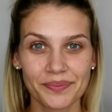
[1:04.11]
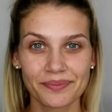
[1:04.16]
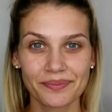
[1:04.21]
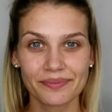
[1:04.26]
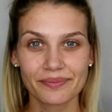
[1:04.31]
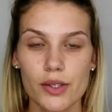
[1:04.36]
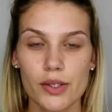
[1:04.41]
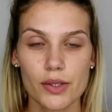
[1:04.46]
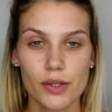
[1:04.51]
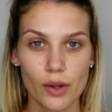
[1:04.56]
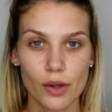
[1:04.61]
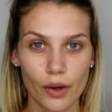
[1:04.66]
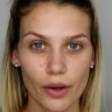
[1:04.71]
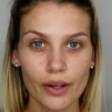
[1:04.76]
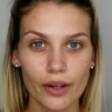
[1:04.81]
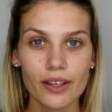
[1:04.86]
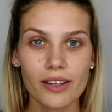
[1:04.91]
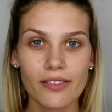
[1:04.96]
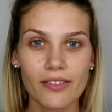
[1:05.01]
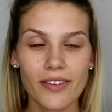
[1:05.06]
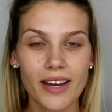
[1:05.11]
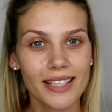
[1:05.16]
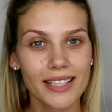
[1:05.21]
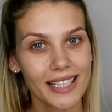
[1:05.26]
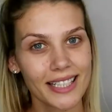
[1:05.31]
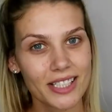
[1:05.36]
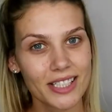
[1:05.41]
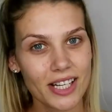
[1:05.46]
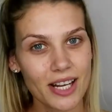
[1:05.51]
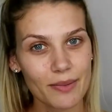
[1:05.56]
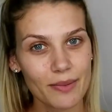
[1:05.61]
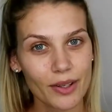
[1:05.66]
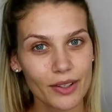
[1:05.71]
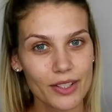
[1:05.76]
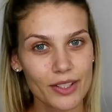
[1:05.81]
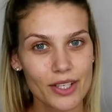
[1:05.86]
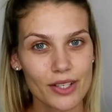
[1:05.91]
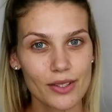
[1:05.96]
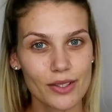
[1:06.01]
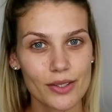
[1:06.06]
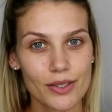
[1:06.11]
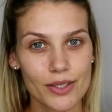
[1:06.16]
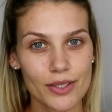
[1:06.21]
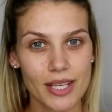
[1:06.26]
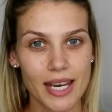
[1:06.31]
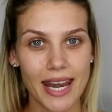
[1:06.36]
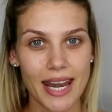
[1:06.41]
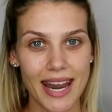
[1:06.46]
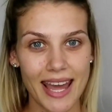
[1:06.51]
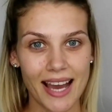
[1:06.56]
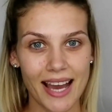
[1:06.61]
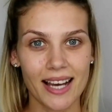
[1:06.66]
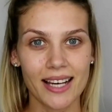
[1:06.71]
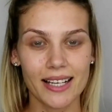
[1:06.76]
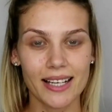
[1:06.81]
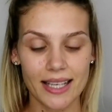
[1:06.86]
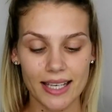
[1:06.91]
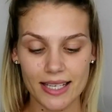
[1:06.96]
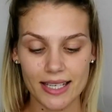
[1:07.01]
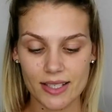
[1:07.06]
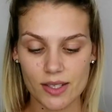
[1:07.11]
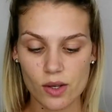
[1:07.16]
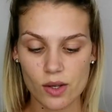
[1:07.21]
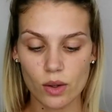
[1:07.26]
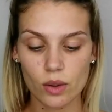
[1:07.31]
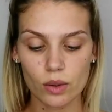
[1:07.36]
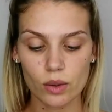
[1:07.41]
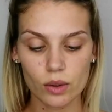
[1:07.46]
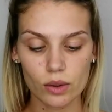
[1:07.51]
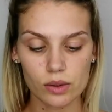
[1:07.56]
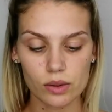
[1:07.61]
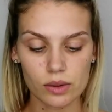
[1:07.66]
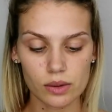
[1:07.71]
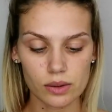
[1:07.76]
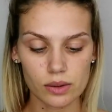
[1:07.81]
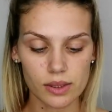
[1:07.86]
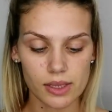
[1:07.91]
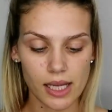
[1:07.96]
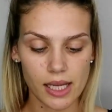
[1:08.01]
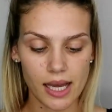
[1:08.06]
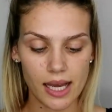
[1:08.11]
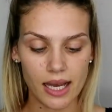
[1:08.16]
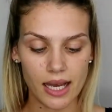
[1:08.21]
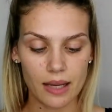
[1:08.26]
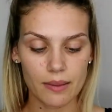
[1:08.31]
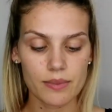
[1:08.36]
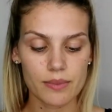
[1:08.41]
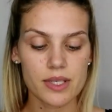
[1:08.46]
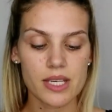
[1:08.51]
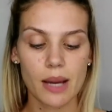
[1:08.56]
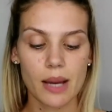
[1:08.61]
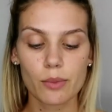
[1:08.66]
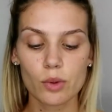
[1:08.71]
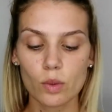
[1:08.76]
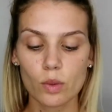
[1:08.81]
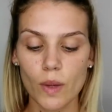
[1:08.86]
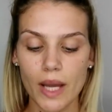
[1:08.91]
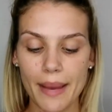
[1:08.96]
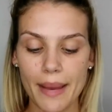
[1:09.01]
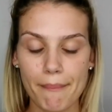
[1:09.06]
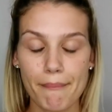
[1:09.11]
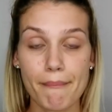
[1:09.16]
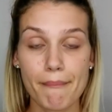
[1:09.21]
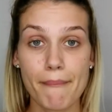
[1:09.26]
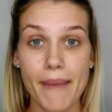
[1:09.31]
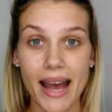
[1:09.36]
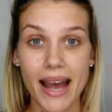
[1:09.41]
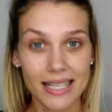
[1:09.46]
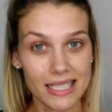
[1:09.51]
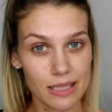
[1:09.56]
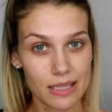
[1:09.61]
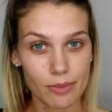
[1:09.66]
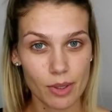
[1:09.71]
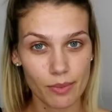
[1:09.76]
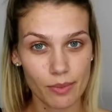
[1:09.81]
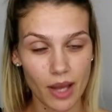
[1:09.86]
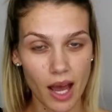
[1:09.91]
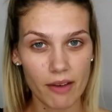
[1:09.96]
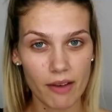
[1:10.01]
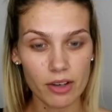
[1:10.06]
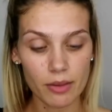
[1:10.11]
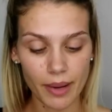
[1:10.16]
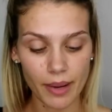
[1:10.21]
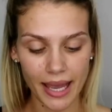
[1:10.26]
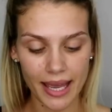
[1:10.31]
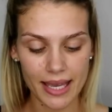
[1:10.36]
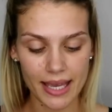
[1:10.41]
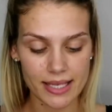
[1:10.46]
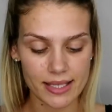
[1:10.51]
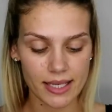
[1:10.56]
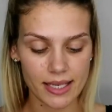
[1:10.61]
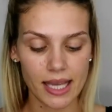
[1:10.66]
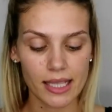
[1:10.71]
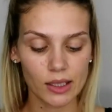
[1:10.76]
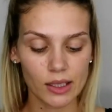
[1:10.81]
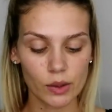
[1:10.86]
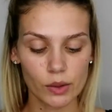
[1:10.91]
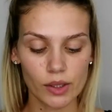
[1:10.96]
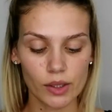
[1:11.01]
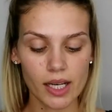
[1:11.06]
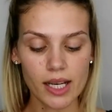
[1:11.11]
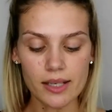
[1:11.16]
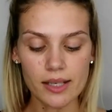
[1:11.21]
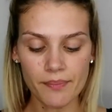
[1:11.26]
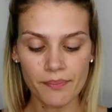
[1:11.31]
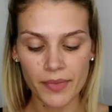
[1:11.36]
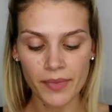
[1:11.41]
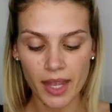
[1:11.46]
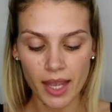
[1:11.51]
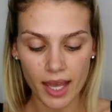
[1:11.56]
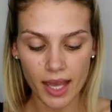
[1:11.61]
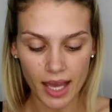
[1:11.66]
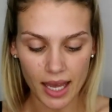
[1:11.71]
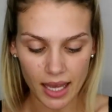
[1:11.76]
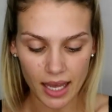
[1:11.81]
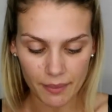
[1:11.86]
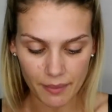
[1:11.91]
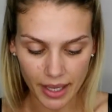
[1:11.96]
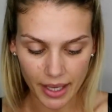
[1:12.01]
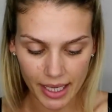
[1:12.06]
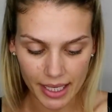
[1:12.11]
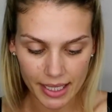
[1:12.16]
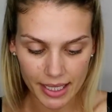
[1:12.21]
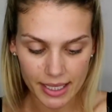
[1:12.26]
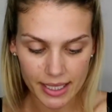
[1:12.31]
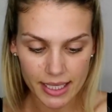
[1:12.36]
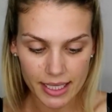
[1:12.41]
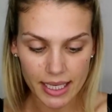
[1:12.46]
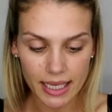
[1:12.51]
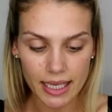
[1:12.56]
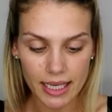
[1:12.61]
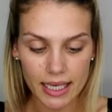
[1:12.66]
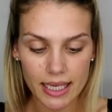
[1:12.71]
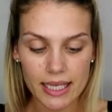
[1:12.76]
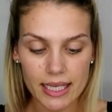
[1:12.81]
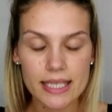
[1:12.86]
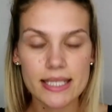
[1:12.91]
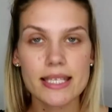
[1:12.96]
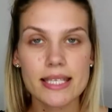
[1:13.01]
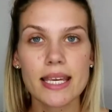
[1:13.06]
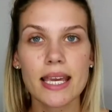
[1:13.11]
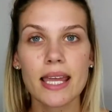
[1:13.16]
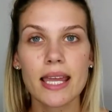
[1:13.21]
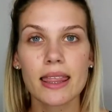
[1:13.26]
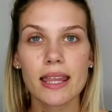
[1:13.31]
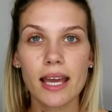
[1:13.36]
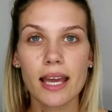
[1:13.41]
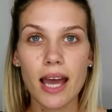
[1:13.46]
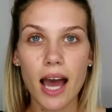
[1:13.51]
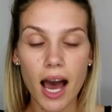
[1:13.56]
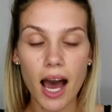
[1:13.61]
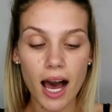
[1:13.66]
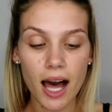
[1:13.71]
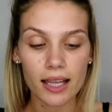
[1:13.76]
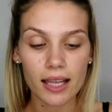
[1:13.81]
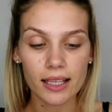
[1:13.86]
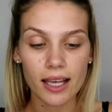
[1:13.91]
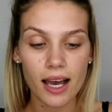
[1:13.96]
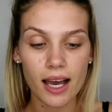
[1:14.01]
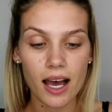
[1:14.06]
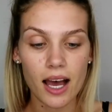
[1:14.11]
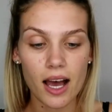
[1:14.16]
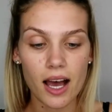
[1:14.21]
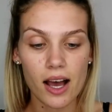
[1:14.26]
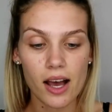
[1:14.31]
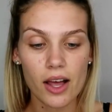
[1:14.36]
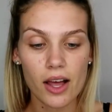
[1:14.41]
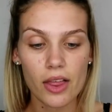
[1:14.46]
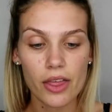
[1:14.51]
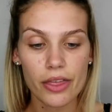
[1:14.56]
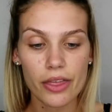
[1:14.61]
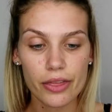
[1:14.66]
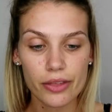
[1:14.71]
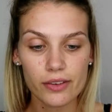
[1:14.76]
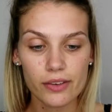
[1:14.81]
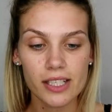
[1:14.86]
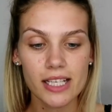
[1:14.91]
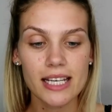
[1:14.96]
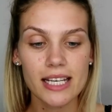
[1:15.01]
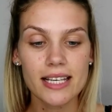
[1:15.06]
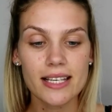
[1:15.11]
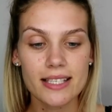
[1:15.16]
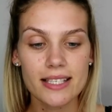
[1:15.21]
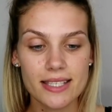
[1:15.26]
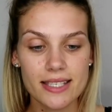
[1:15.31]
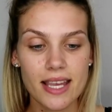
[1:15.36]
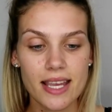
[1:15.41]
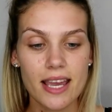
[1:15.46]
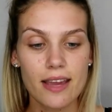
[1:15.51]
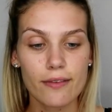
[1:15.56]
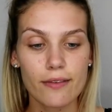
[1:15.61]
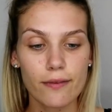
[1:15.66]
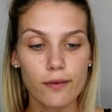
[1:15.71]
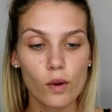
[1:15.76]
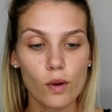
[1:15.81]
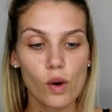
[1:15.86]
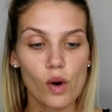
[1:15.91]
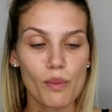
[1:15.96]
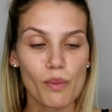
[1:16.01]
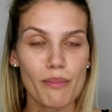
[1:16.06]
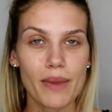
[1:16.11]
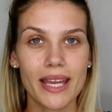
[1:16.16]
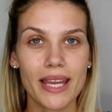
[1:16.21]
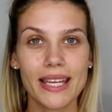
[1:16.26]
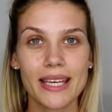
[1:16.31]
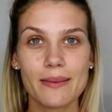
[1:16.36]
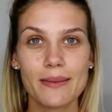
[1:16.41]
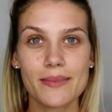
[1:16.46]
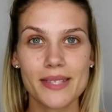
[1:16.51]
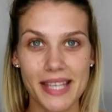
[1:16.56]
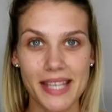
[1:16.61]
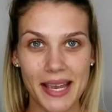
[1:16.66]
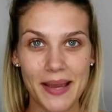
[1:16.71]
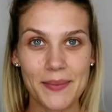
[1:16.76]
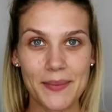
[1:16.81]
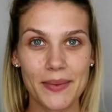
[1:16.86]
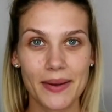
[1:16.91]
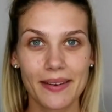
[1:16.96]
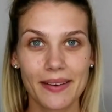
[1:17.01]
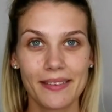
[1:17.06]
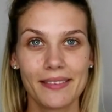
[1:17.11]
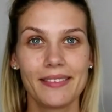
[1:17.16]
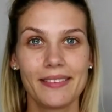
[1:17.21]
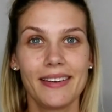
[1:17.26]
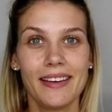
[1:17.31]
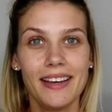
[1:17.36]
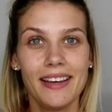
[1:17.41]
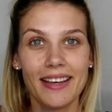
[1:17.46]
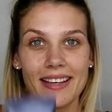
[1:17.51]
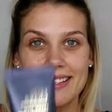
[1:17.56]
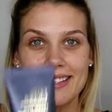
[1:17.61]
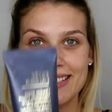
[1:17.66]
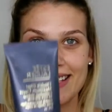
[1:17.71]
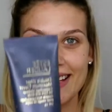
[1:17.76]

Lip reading: So the foundation I'm going to use now is called Double Wear Maximum Cover by Estee Lauder, and it is in the colour 3C4 Medium Deep. So